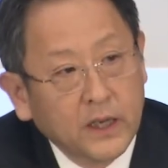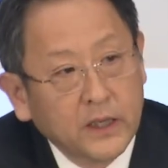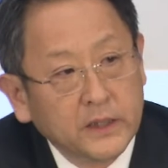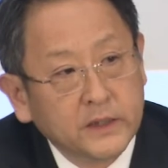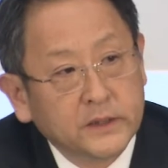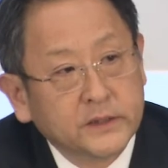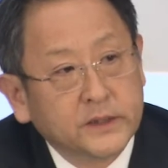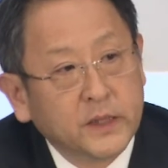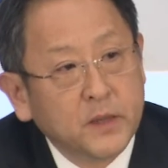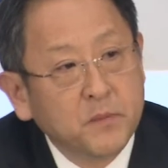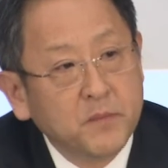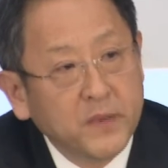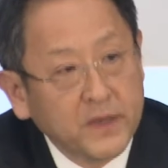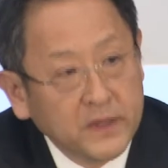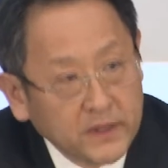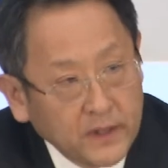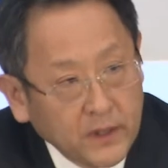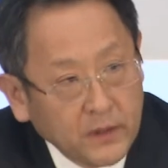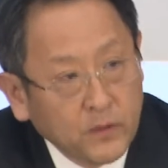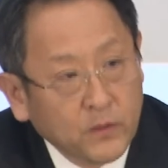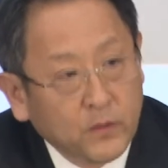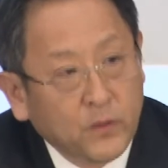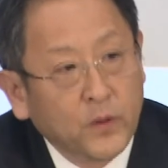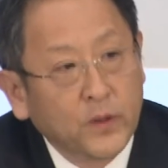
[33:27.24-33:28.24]
Toyota
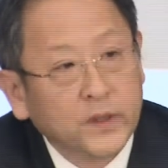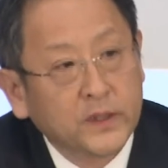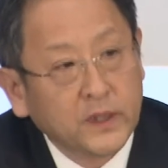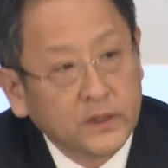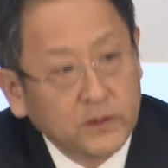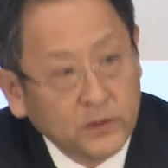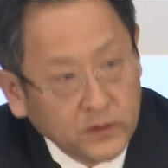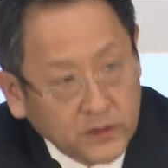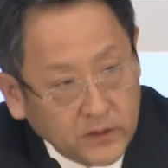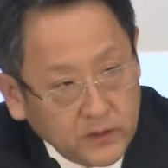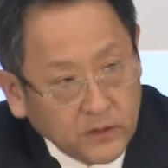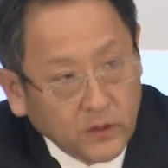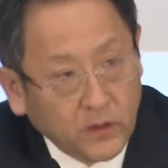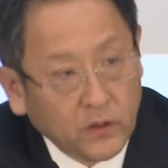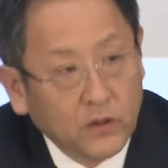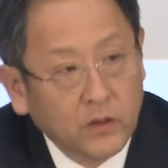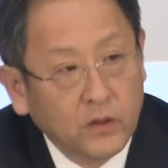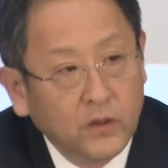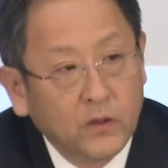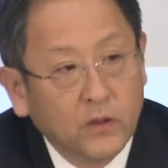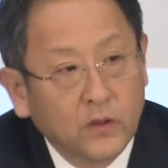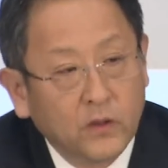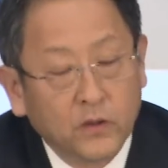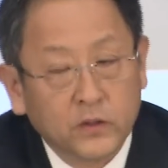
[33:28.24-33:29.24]
today compared with uh,
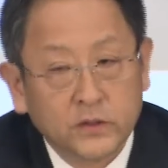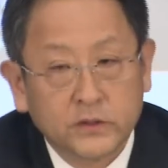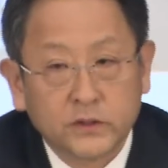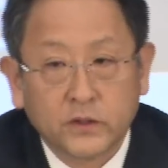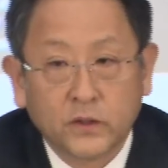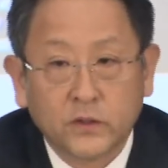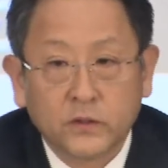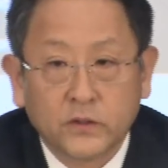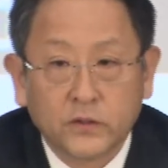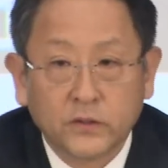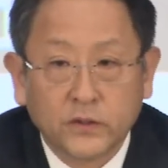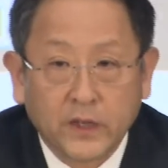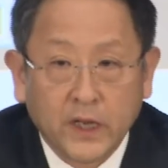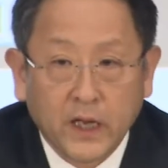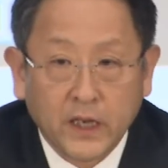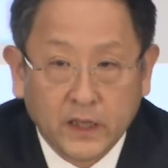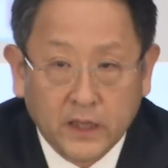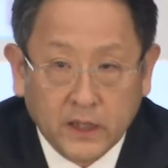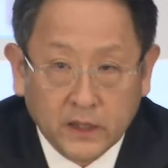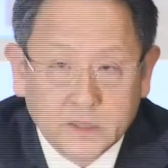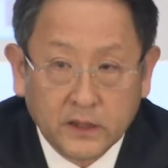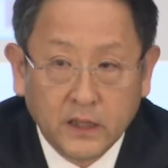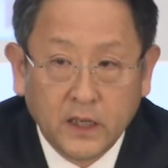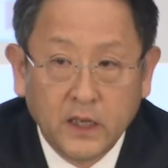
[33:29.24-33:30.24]

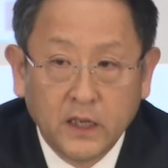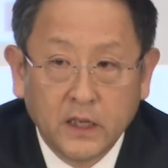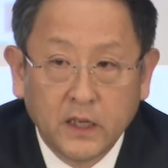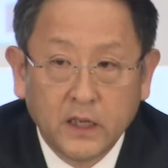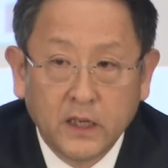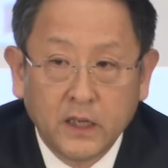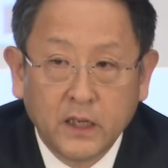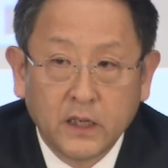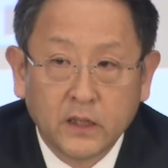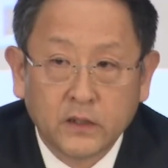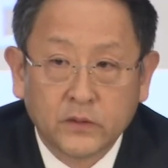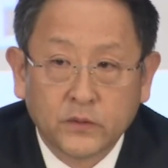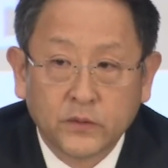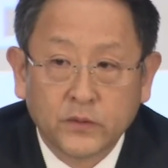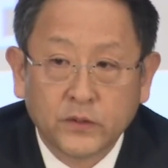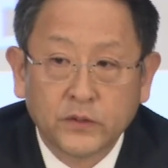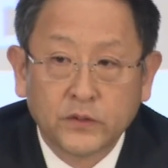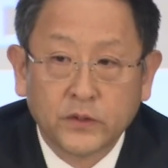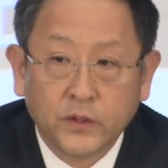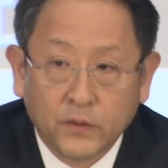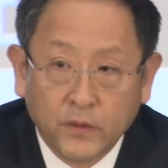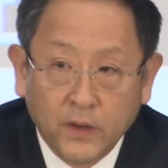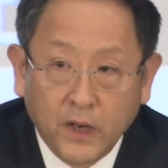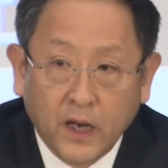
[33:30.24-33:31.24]
pre-Lehman crisis.
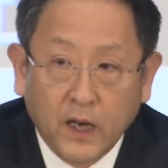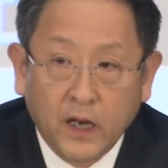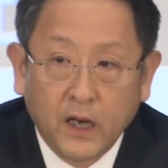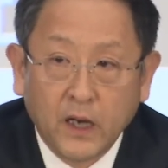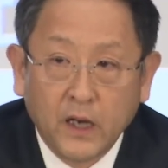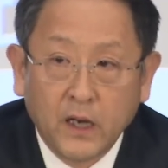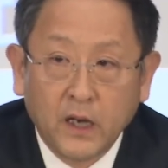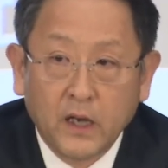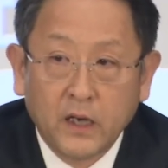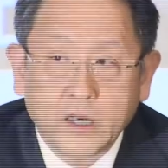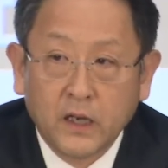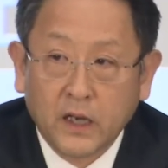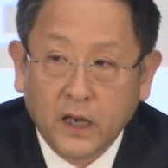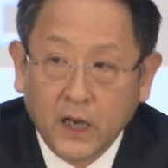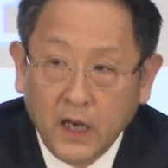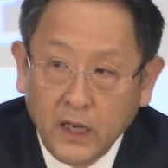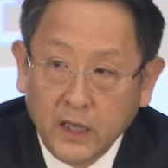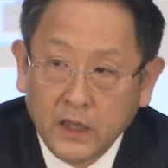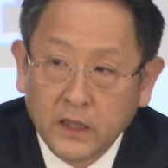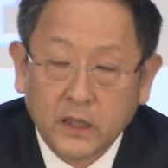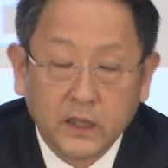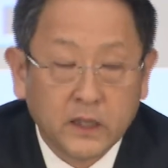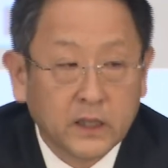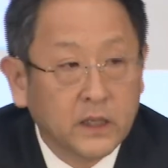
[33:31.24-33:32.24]
And
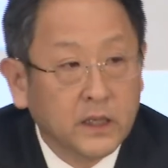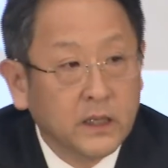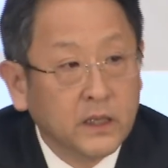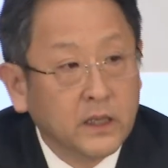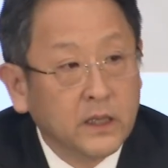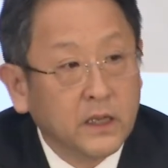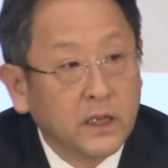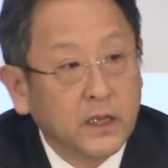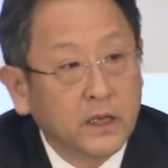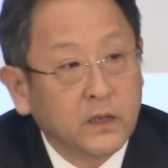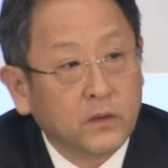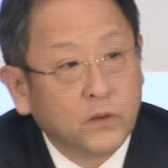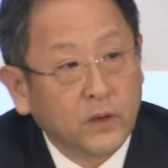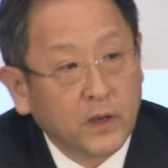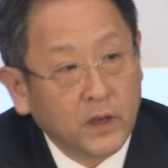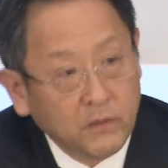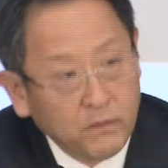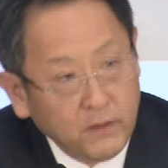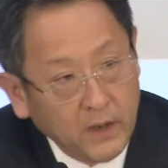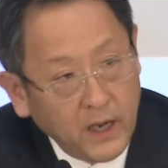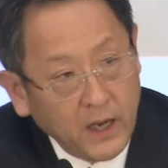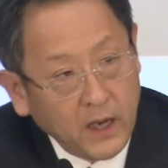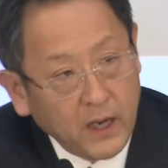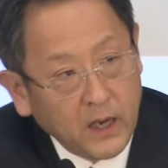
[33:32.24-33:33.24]
furthermore, the way in
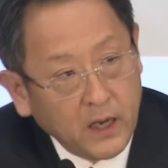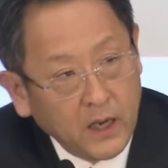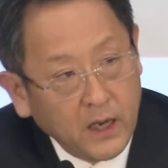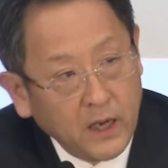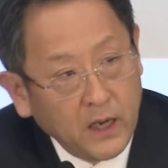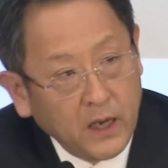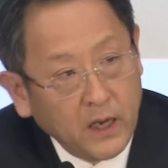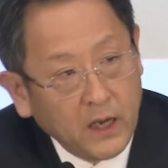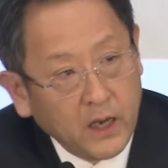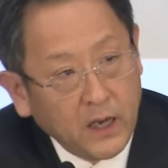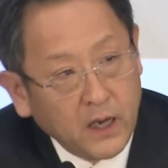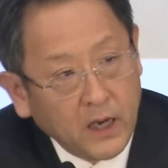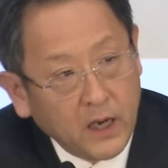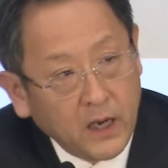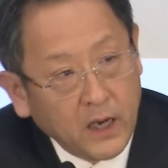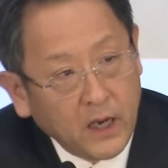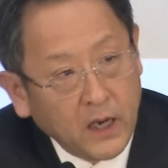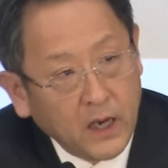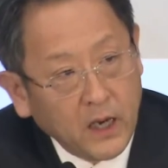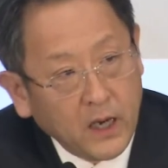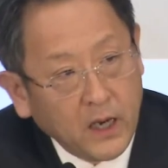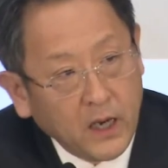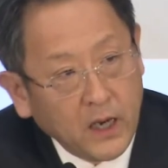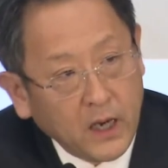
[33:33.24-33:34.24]
which we perform
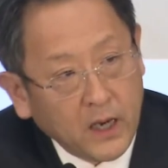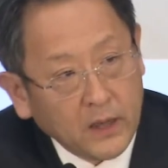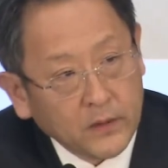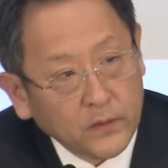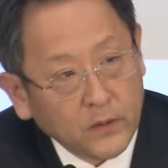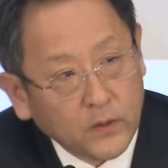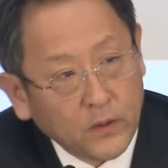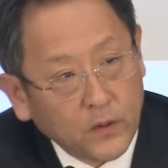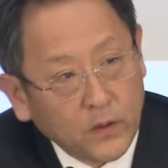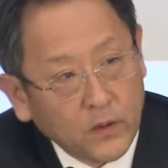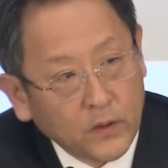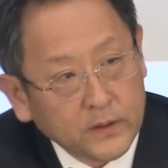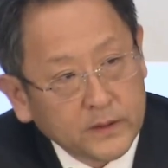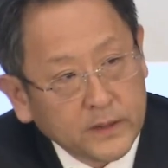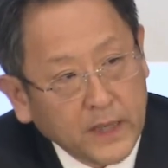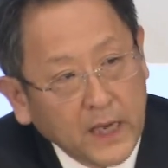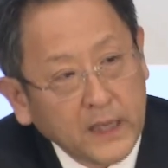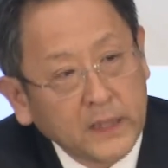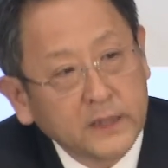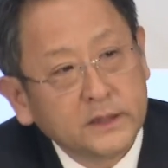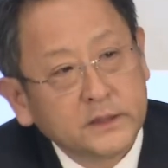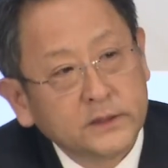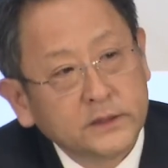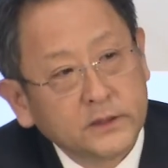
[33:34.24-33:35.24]
work should
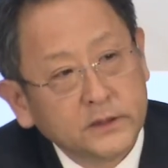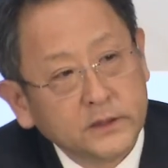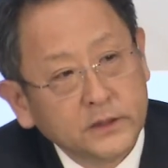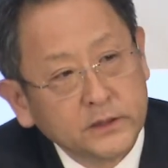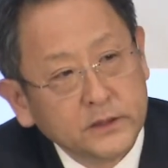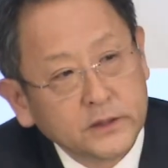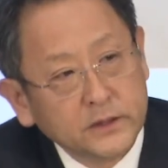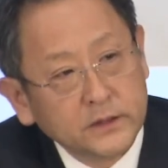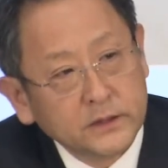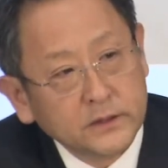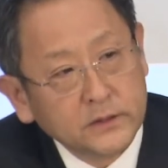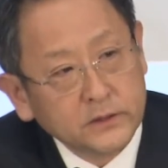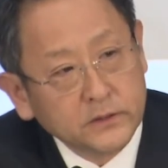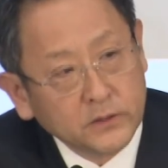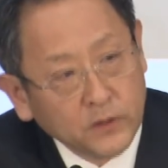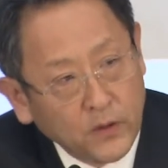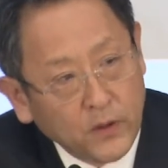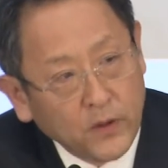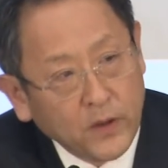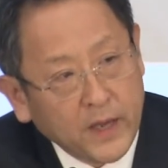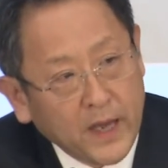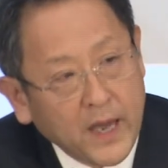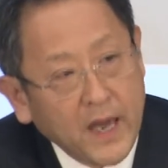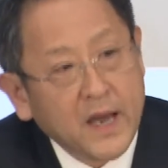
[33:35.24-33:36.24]
be quite
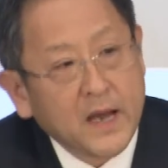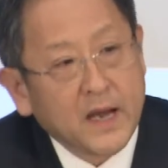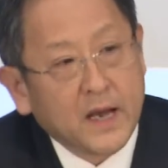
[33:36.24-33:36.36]
different